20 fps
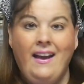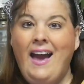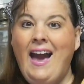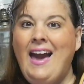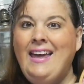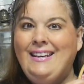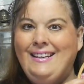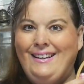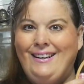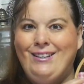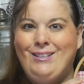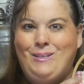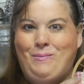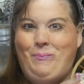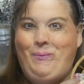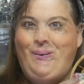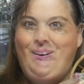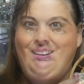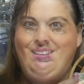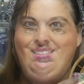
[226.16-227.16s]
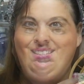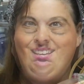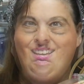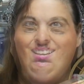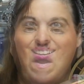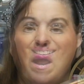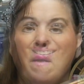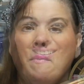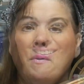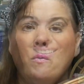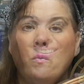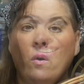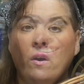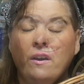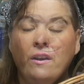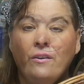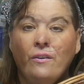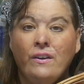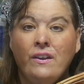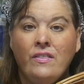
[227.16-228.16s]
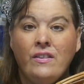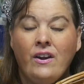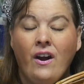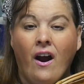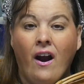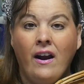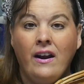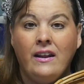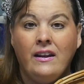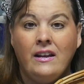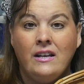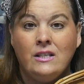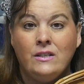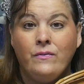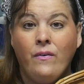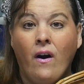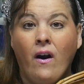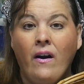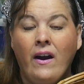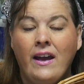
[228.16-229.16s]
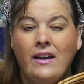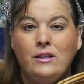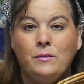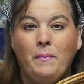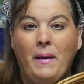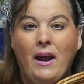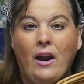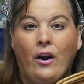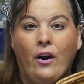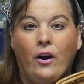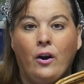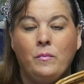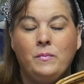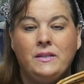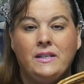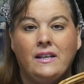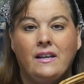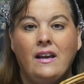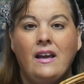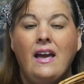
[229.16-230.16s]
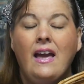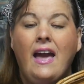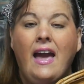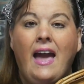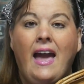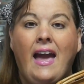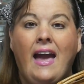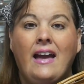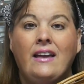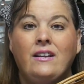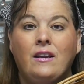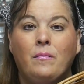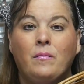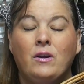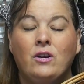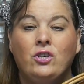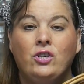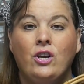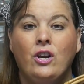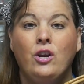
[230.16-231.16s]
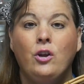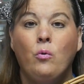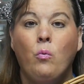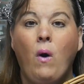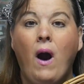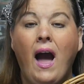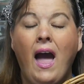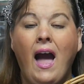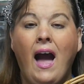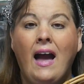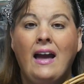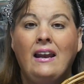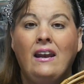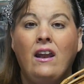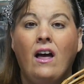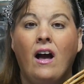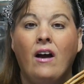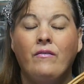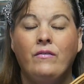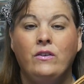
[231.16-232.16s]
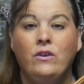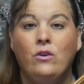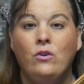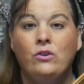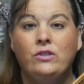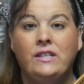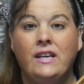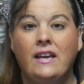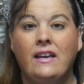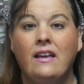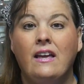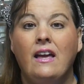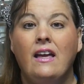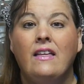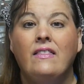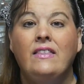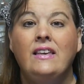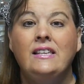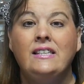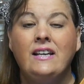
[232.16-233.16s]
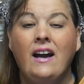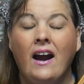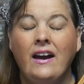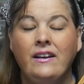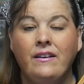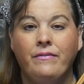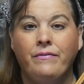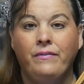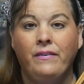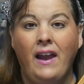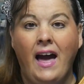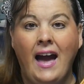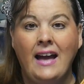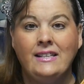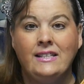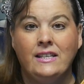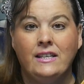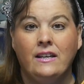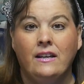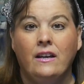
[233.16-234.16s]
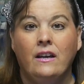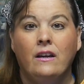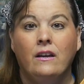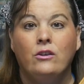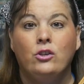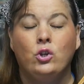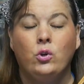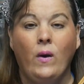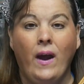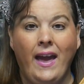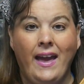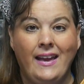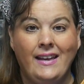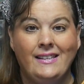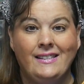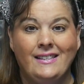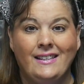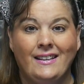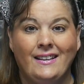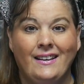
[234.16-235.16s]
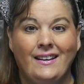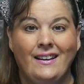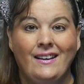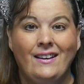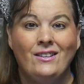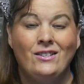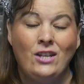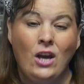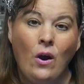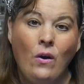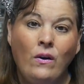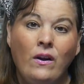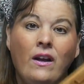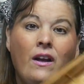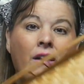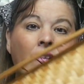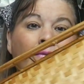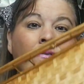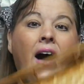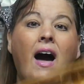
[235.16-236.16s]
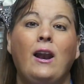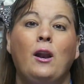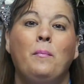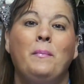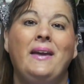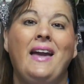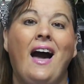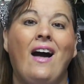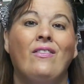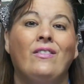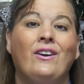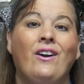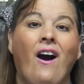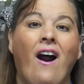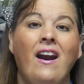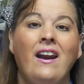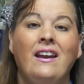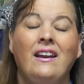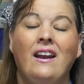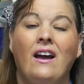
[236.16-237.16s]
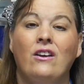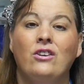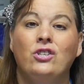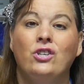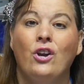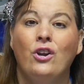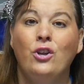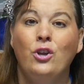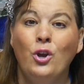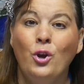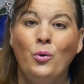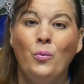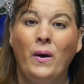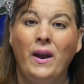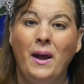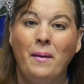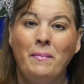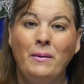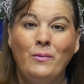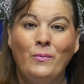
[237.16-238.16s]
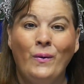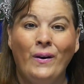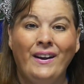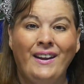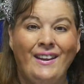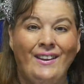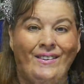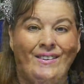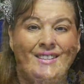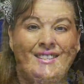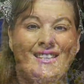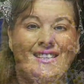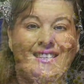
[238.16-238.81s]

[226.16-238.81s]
And it looks pretty show too. what I've been working on in the garden as far as my herbs. And I'm going to show you why I love using these kind of flat trays. So follow me out in the garden and I'll show you what I've been working on Friends,